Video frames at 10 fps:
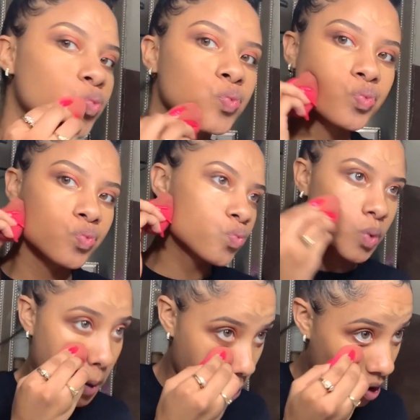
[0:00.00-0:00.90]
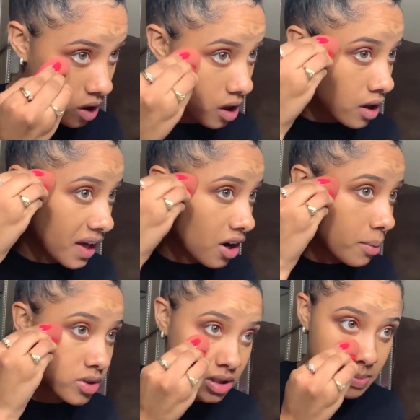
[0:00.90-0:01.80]
Let me see. That
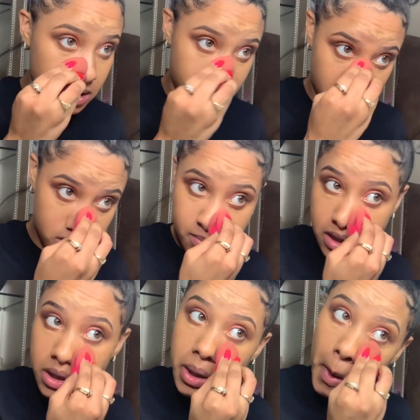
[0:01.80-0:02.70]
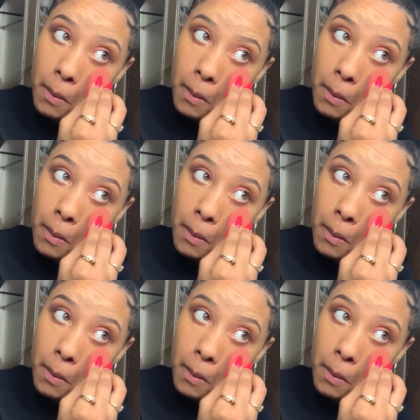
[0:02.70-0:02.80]
caramel just melts in my skin.